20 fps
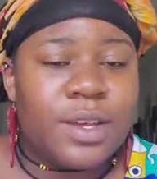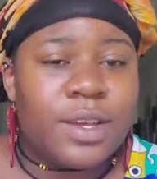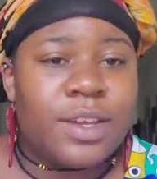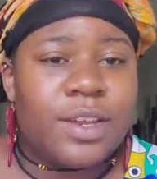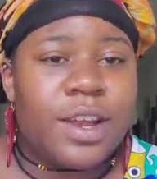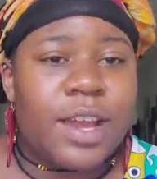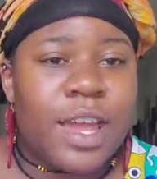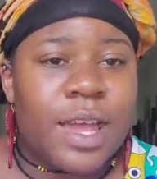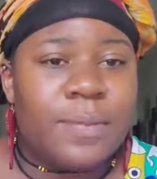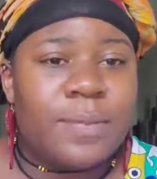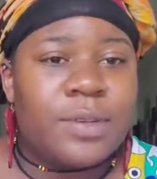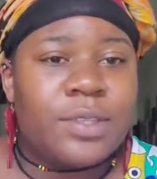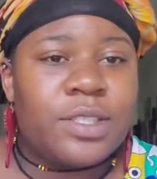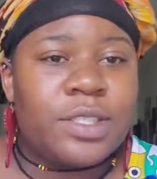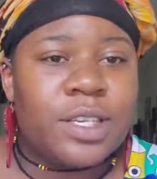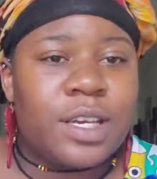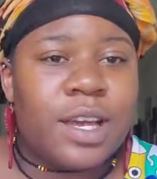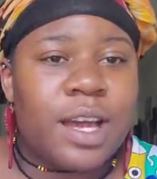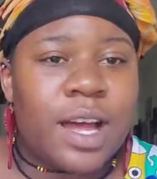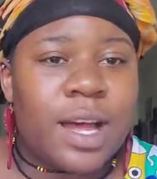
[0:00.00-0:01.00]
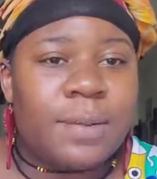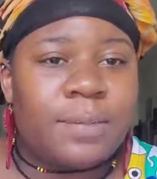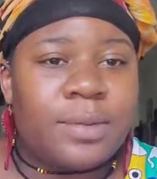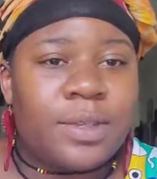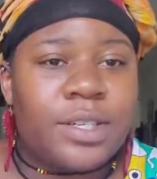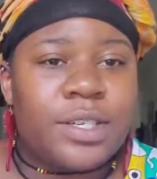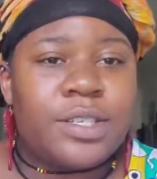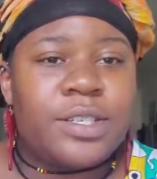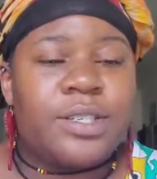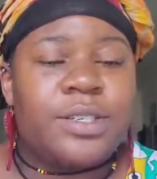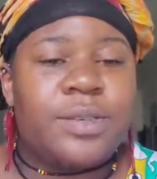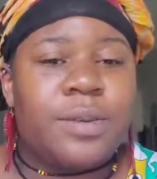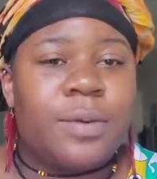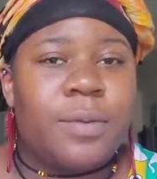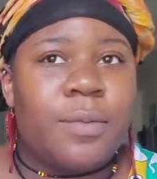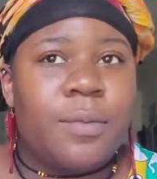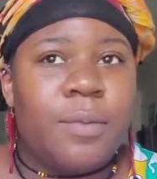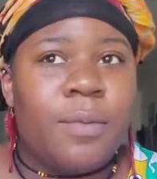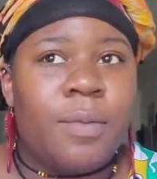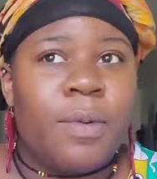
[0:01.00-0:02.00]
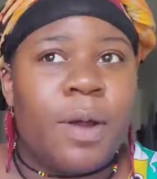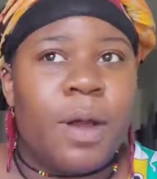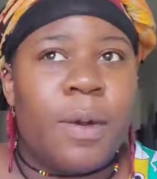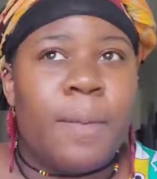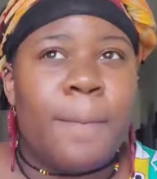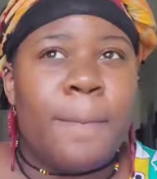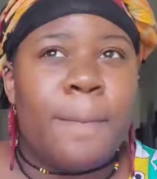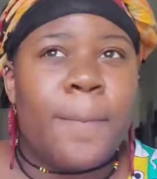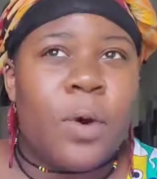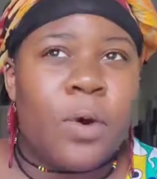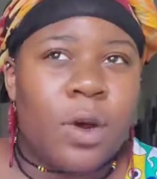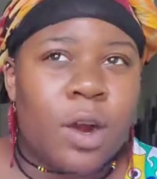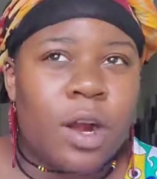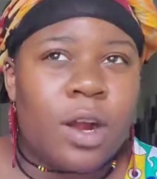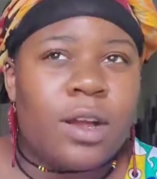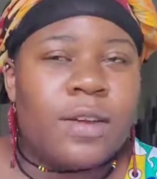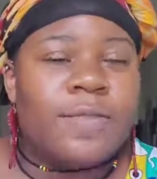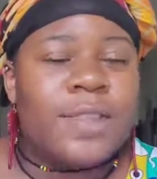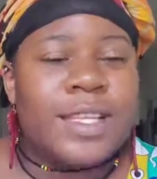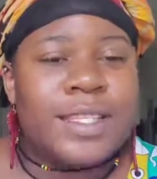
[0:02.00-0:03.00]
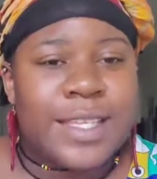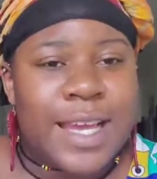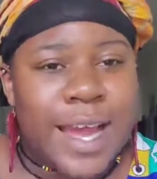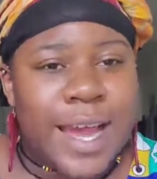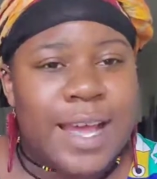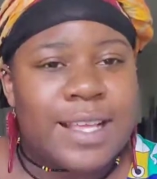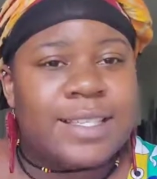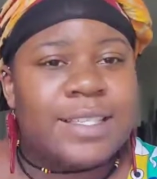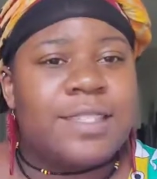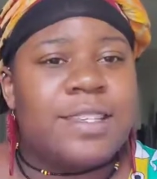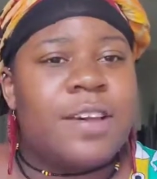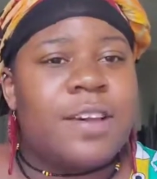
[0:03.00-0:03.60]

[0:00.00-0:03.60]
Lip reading: you're able to accomplish more of the task